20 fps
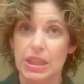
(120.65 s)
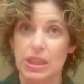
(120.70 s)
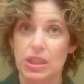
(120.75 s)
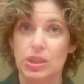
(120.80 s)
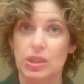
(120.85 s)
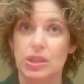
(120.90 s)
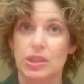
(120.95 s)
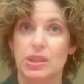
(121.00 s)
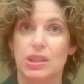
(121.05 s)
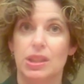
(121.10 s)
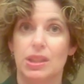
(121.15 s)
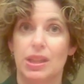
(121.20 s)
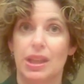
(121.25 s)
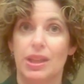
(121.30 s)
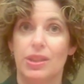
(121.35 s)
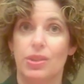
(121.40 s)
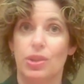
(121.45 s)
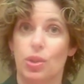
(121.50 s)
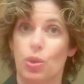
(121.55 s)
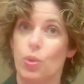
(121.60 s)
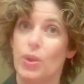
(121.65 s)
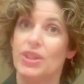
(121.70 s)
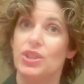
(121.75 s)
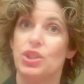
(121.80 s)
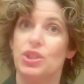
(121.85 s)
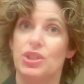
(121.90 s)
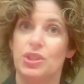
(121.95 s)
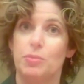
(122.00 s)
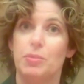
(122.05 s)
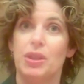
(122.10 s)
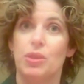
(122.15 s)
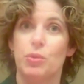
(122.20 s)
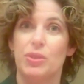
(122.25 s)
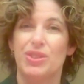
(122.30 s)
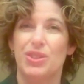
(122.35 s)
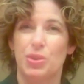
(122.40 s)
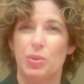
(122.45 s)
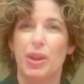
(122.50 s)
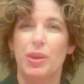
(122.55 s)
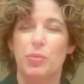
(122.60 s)
leaders, and the question to me
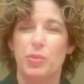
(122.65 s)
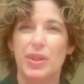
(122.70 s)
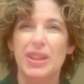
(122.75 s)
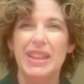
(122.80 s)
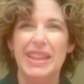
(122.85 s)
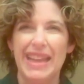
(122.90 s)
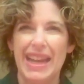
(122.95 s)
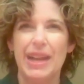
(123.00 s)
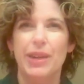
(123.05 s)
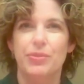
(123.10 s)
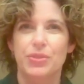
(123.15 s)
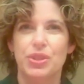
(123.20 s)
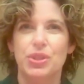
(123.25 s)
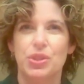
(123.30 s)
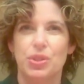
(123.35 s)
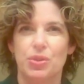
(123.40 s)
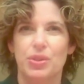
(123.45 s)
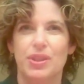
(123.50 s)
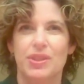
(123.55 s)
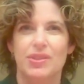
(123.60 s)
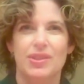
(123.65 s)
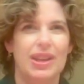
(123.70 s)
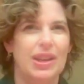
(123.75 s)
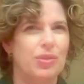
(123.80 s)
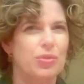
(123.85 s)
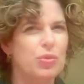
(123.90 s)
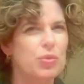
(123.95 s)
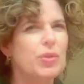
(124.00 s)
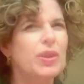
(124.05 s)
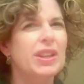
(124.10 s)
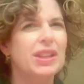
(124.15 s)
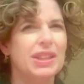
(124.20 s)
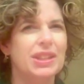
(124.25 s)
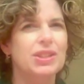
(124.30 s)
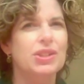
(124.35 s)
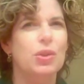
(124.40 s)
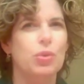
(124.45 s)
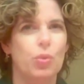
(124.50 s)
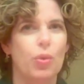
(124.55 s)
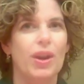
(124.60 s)
was, do I really have to do this? I really
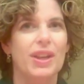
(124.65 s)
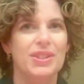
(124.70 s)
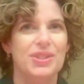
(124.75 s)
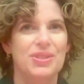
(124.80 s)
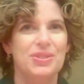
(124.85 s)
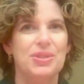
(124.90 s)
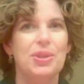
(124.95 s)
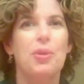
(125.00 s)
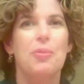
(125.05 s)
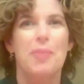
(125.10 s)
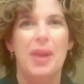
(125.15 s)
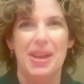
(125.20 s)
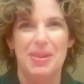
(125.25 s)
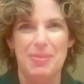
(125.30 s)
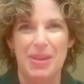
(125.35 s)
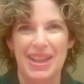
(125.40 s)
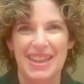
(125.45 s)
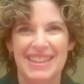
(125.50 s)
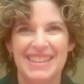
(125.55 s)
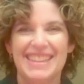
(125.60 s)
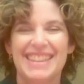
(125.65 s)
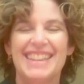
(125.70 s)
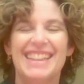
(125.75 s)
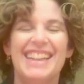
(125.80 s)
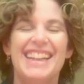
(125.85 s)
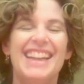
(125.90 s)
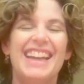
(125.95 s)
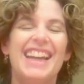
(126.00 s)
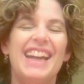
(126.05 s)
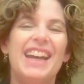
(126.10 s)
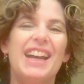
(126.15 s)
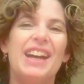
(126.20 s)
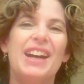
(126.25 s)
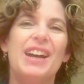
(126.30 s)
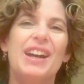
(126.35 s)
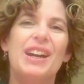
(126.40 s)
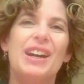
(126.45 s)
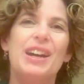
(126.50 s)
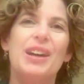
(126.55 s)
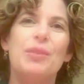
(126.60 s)
don't want to. Don't make me.
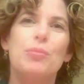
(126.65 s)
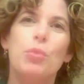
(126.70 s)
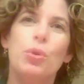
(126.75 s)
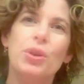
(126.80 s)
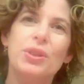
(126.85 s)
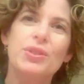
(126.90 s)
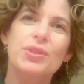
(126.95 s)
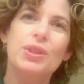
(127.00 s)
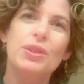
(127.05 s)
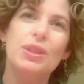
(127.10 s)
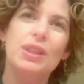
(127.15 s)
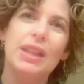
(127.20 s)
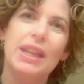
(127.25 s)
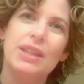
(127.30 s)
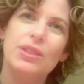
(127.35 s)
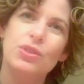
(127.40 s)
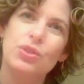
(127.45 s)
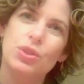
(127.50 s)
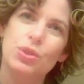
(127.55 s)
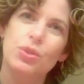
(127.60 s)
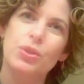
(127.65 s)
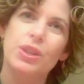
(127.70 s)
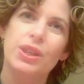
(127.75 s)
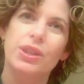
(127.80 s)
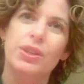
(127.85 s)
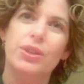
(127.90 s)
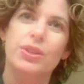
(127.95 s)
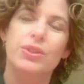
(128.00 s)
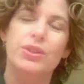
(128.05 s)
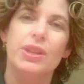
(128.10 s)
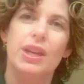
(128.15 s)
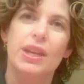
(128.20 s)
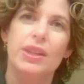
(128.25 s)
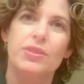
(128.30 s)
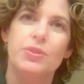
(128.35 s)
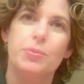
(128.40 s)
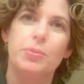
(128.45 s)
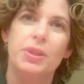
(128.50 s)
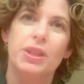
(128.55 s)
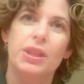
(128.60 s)
More so the last 2 years
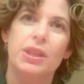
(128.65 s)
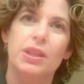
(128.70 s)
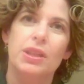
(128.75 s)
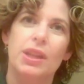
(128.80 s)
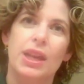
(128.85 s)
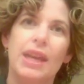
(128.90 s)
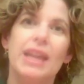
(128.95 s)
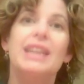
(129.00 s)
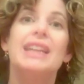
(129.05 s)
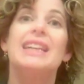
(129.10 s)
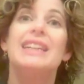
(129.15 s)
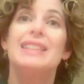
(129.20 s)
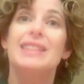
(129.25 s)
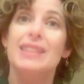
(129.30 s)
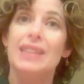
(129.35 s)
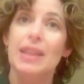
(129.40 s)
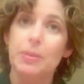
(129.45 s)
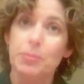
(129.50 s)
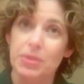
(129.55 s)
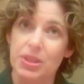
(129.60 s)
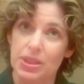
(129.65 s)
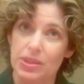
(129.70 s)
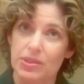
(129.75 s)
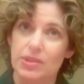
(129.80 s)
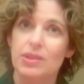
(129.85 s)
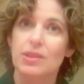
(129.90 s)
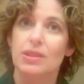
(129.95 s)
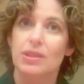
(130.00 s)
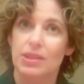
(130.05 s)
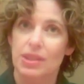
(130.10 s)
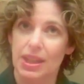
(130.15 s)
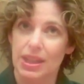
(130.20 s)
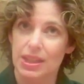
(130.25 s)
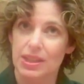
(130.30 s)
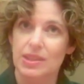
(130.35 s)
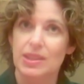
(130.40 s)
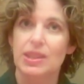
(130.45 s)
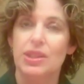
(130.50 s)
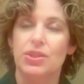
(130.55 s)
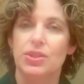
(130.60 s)
has been an acceptance that
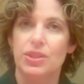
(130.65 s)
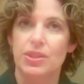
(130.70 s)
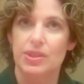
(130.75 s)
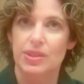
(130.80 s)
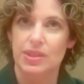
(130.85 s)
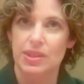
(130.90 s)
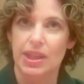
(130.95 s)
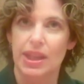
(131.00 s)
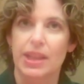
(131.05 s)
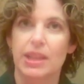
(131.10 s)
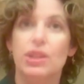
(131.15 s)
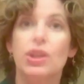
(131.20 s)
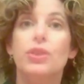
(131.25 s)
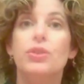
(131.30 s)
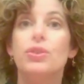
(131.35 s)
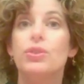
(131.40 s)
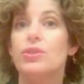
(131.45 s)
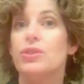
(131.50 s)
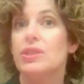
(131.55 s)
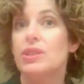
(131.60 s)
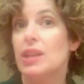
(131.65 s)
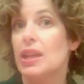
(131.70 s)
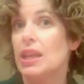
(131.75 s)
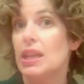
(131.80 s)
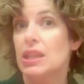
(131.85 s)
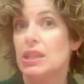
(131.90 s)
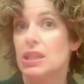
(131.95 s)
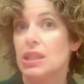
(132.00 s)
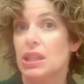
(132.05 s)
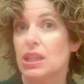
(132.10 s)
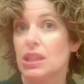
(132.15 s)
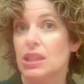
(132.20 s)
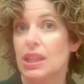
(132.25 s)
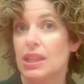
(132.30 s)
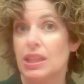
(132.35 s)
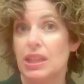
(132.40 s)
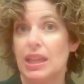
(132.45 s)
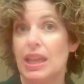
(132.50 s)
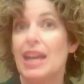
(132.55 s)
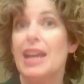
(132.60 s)
it's here to stay, an understanding
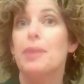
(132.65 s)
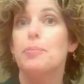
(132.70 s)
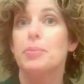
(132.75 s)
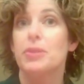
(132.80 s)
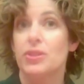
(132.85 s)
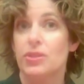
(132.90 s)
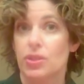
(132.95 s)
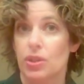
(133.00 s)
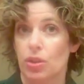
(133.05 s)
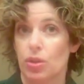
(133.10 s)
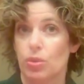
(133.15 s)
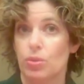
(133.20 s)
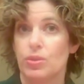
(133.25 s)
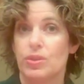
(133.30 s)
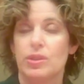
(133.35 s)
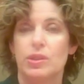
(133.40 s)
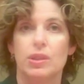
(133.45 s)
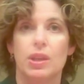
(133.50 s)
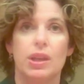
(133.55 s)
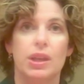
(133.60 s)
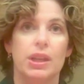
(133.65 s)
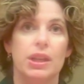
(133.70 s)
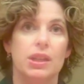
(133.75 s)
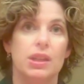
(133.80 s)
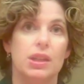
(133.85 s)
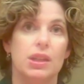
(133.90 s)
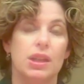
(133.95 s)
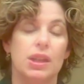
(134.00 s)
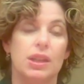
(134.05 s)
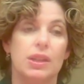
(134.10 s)
that the episodes like